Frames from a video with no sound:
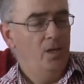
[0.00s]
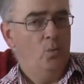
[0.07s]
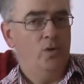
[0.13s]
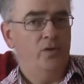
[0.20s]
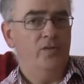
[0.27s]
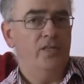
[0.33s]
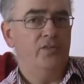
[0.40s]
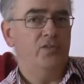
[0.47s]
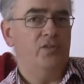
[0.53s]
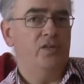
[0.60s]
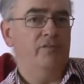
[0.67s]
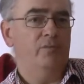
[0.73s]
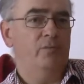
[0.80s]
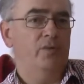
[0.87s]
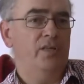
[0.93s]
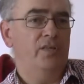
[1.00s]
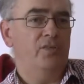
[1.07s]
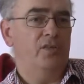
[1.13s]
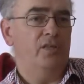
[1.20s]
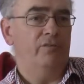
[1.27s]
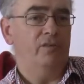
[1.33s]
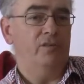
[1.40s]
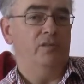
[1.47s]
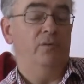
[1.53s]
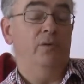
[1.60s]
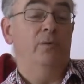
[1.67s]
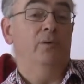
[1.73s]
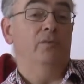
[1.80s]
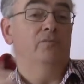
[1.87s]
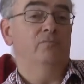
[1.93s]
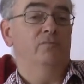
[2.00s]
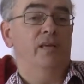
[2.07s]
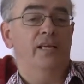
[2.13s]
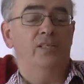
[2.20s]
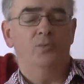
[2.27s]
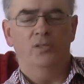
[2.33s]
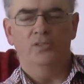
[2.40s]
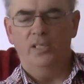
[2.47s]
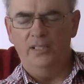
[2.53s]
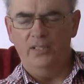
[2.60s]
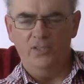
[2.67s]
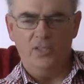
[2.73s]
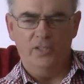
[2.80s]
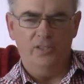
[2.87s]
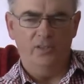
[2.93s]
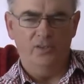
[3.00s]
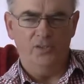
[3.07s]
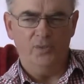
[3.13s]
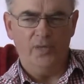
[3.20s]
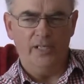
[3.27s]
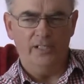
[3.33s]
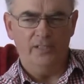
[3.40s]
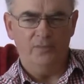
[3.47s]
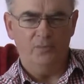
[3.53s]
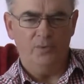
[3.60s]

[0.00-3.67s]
When things are tough and when things are difficult, we want X, Y, Z that's going on to end.